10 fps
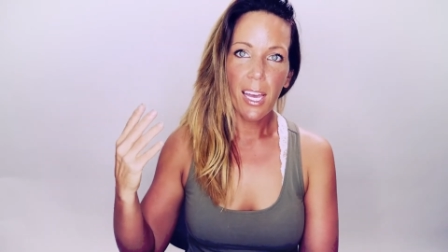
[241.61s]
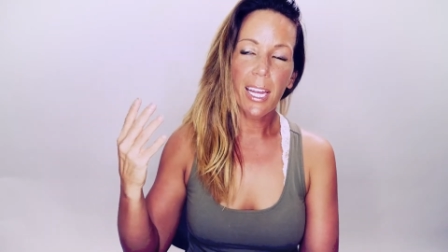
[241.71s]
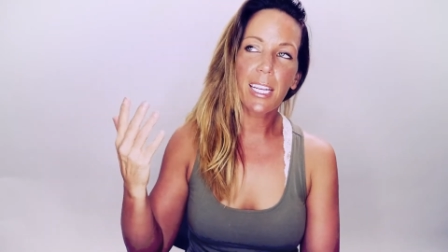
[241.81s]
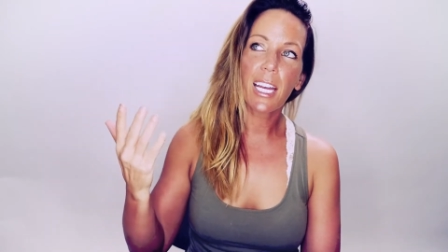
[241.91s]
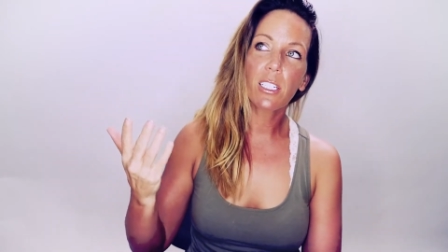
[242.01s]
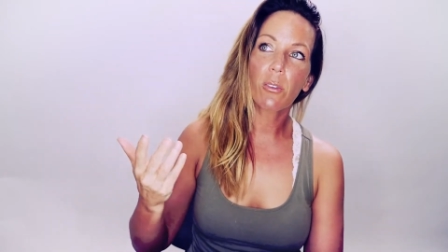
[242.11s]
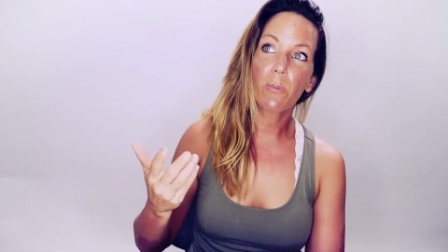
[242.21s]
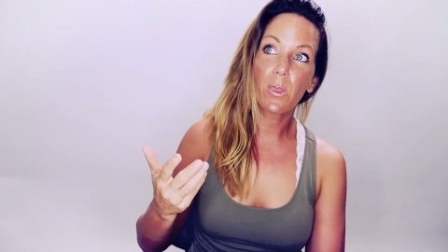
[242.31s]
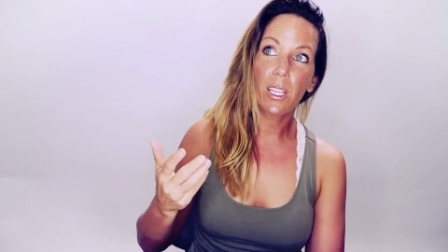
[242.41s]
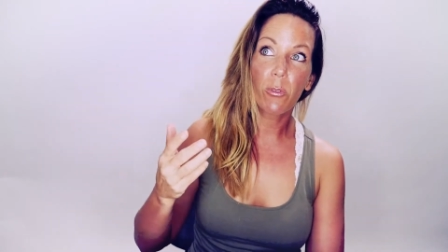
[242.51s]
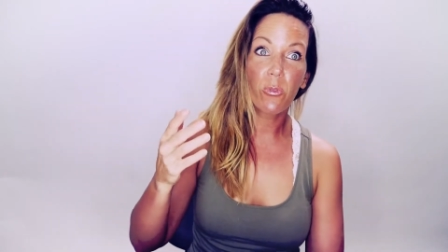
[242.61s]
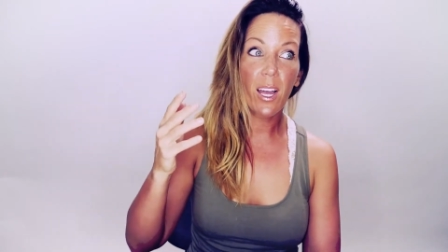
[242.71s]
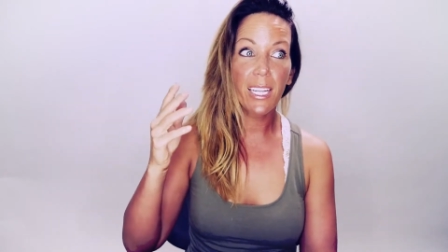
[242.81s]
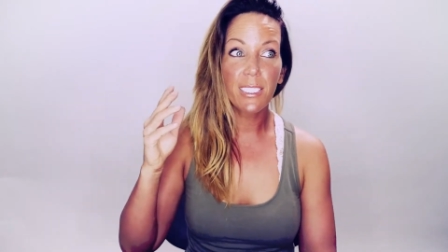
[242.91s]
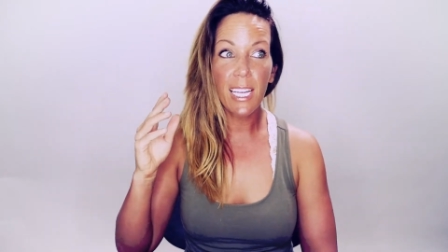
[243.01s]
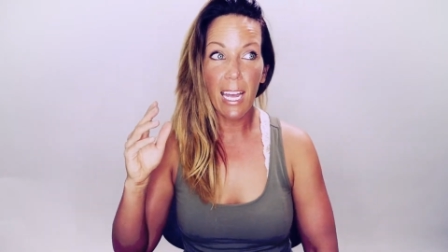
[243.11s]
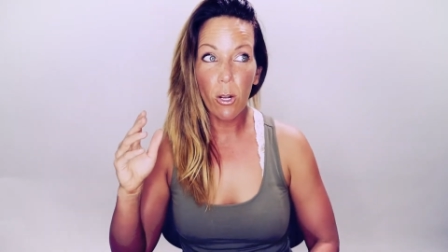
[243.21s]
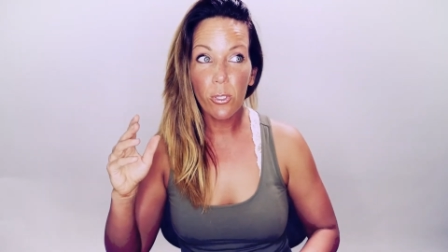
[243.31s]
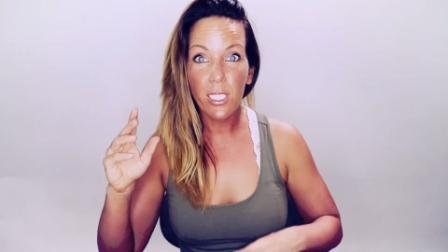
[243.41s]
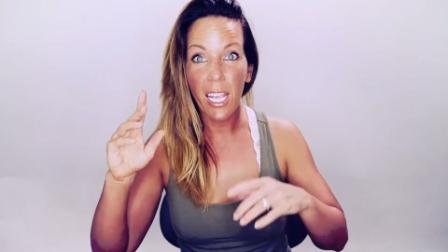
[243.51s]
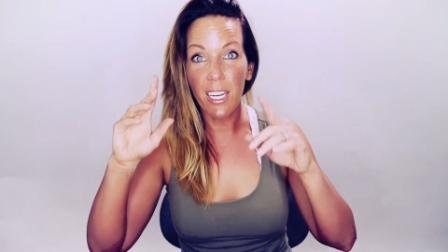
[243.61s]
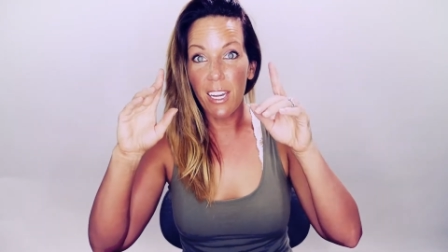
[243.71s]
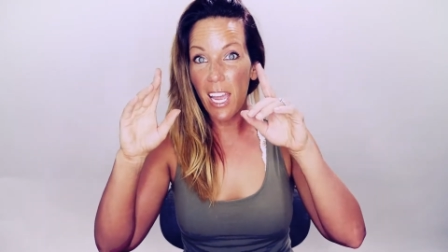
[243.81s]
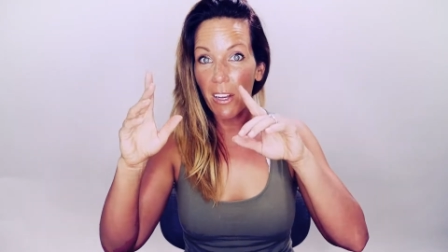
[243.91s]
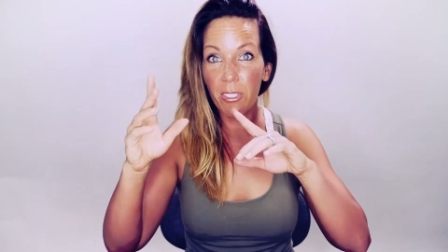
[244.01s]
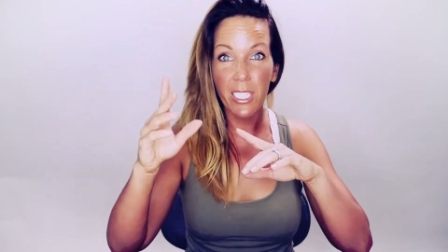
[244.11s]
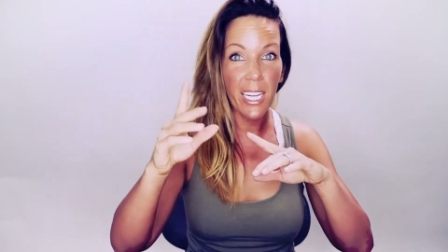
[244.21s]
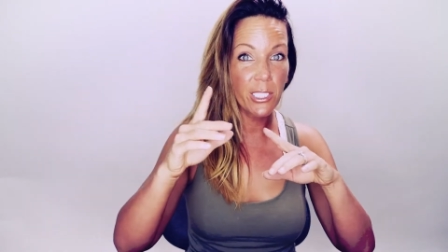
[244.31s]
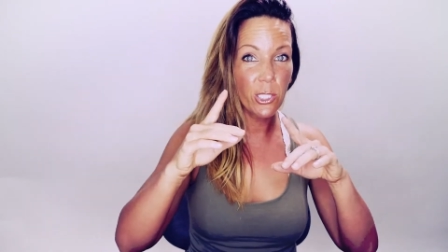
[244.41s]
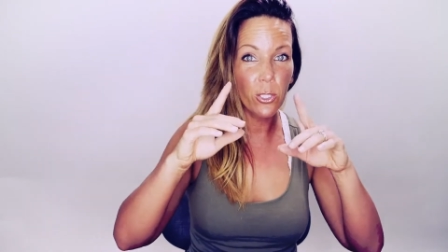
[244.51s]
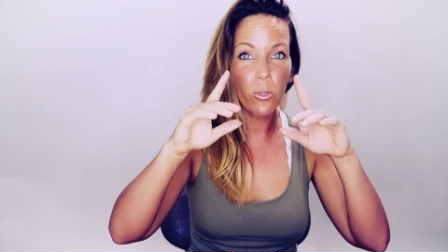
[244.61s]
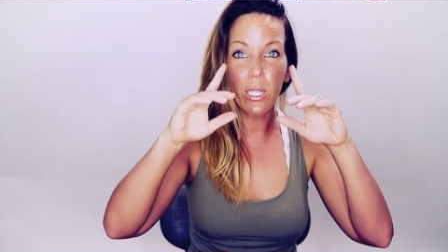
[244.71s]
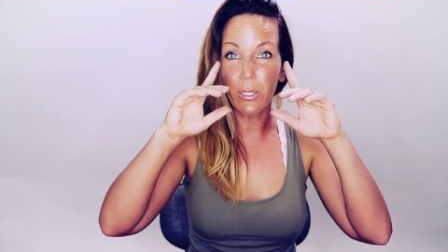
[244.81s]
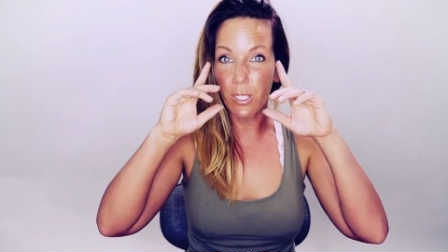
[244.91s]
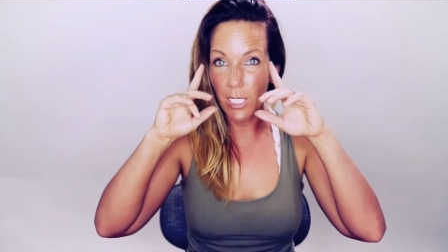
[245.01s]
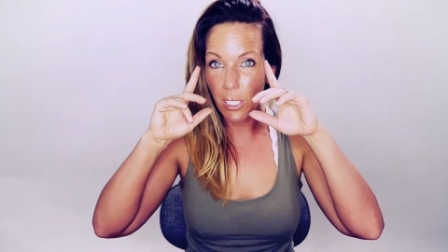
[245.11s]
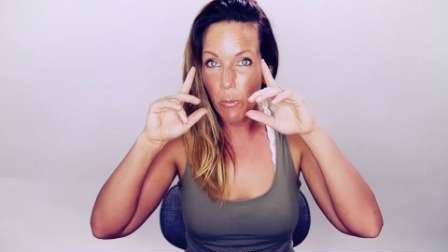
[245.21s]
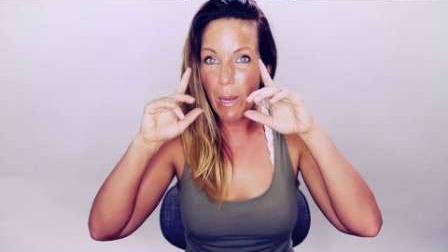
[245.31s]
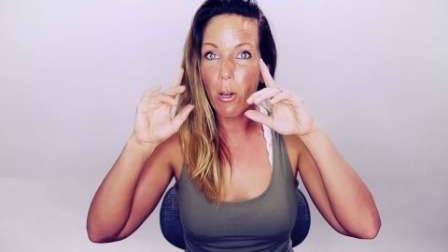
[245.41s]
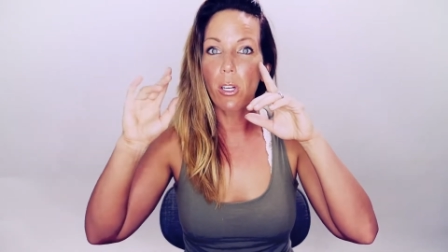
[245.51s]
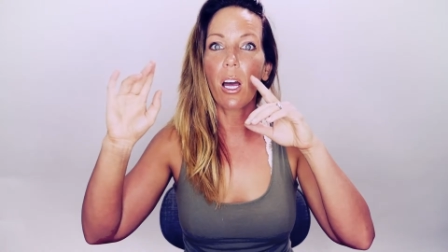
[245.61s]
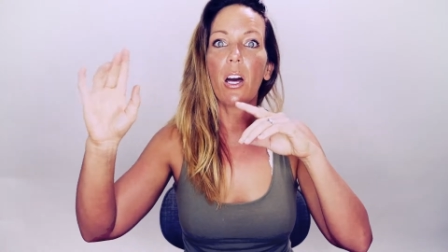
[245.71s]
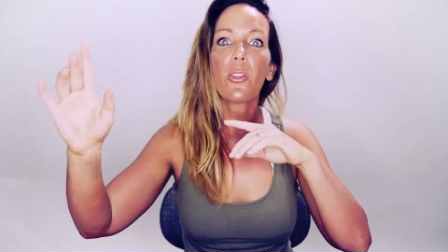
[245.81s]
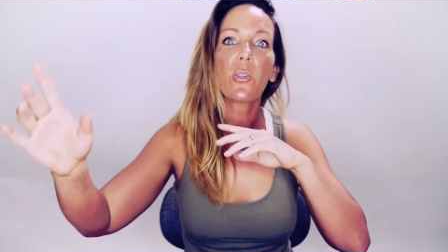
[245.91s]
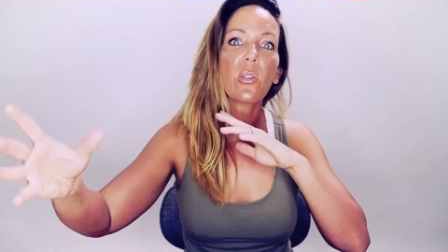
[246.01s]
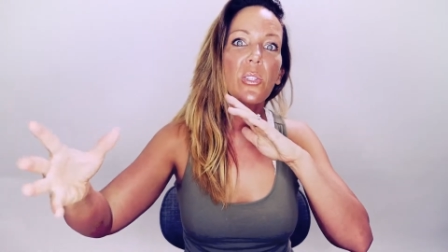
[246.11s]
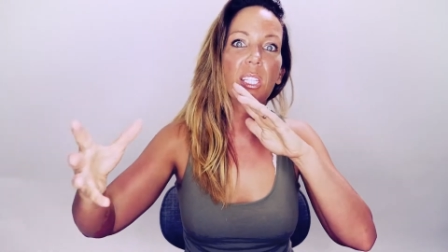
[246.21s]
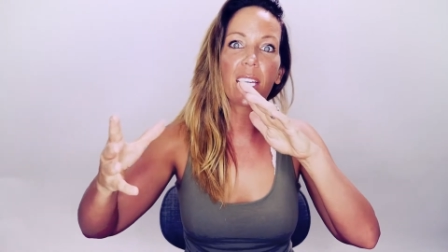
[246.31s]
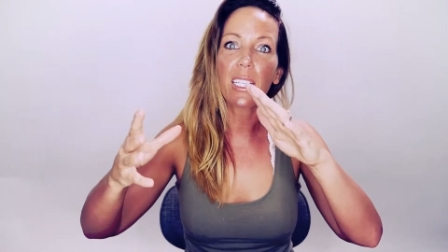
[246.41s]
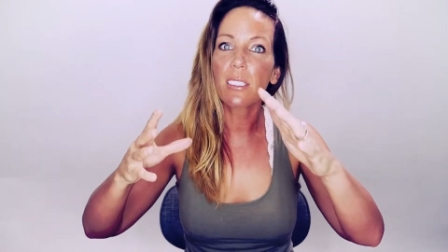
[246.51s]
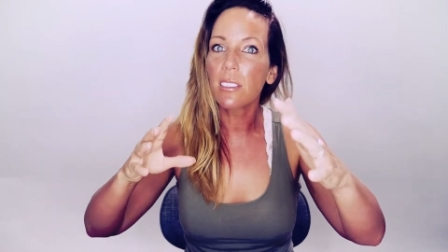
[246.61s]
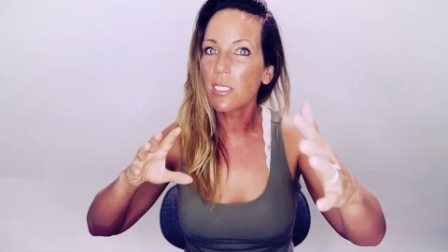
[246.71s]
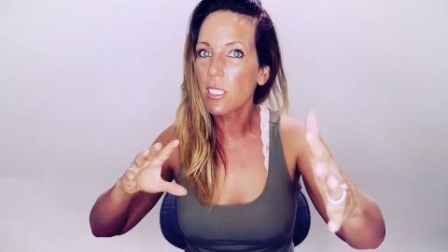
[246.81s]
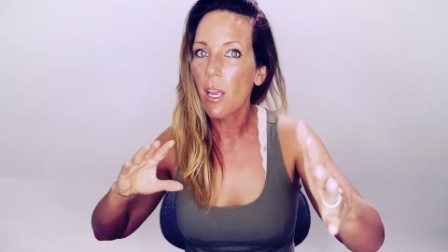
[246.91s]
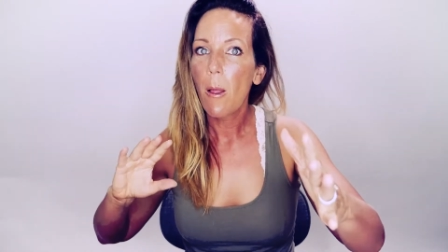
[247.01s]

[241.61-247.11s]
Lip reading: I kind of find out and navigate to and think about other things